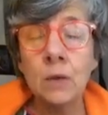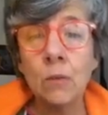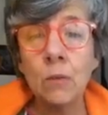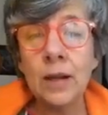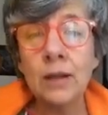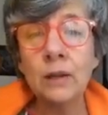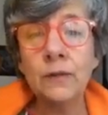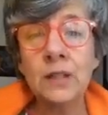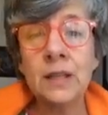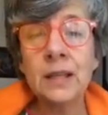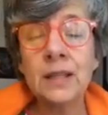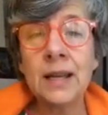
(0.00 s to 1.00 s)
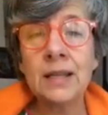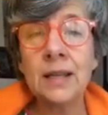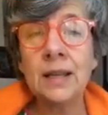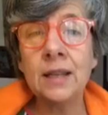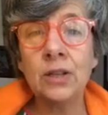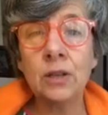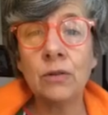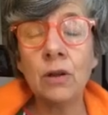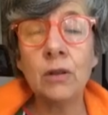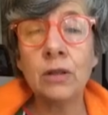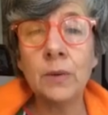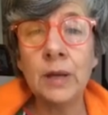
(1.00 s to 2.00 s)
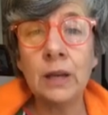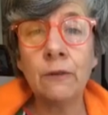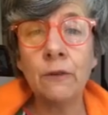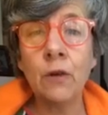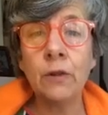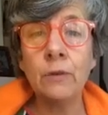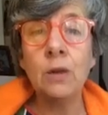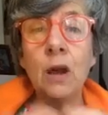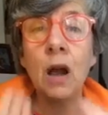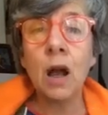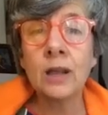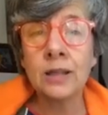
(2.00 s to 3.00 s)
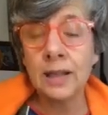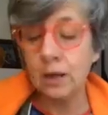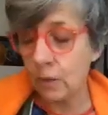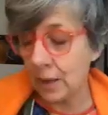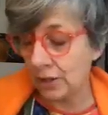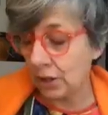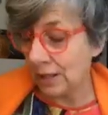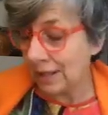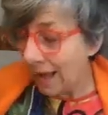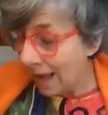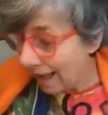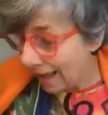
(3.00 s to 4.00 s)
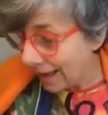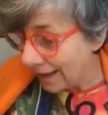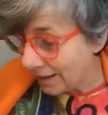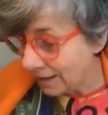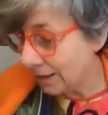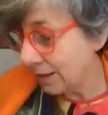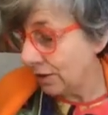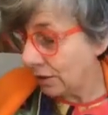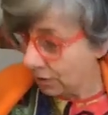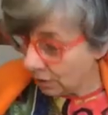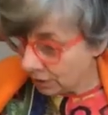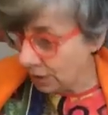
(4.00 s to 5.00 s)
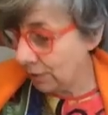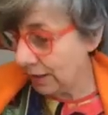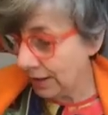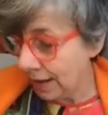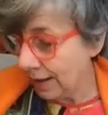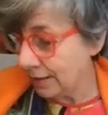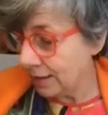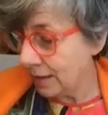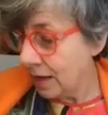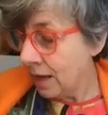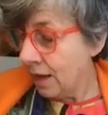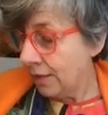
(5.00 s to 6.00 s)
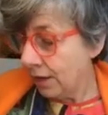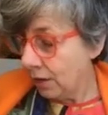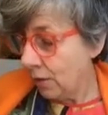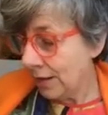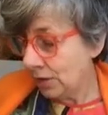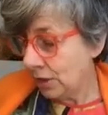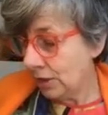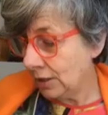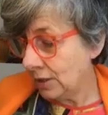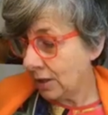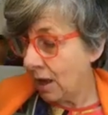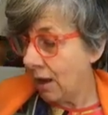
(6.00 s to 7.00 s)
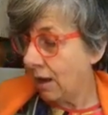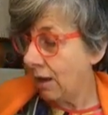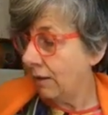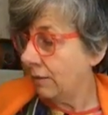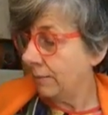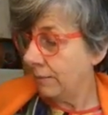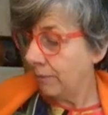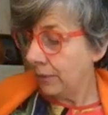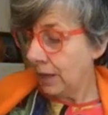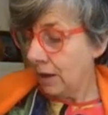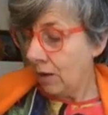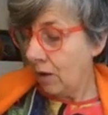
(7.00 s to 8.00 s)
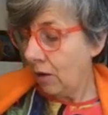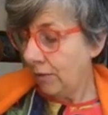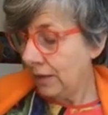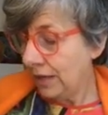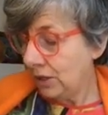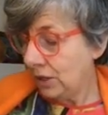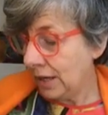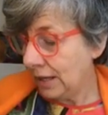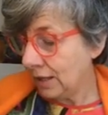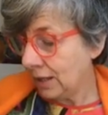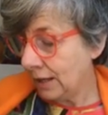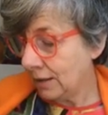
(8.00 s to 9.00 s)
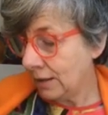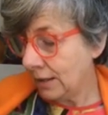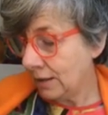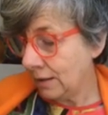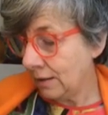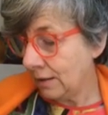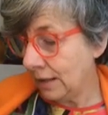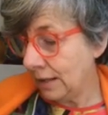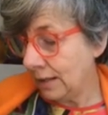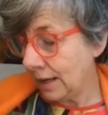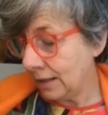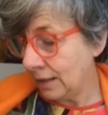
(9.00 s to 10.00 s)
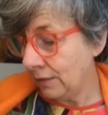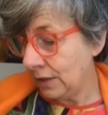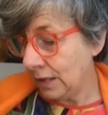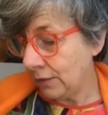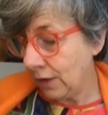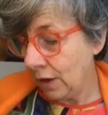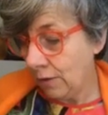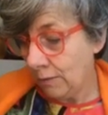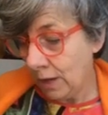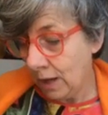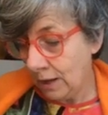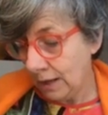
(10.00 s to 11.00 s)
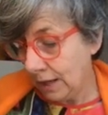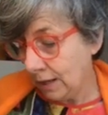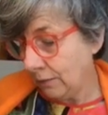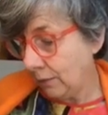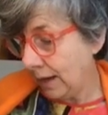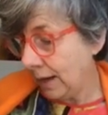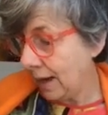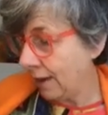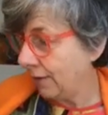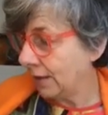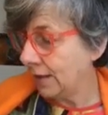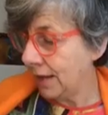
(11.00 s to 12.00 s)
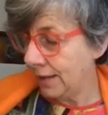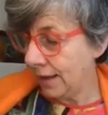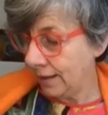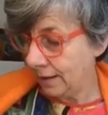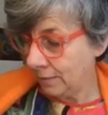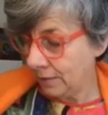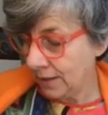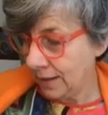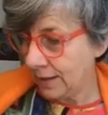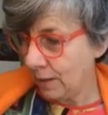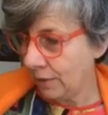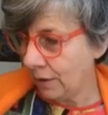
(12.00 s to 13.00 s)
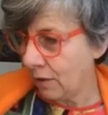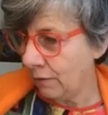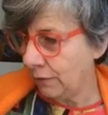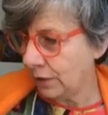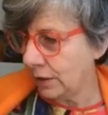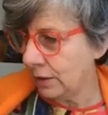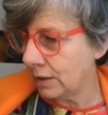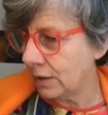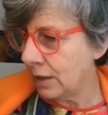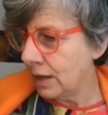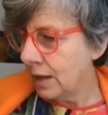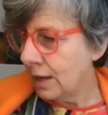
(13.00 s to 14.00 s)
When you're facilitating this, you're not doing it for them, you're asking questions. And not only that, the questions are on these sheets, these activities for home learning. I'm saying that with confidence.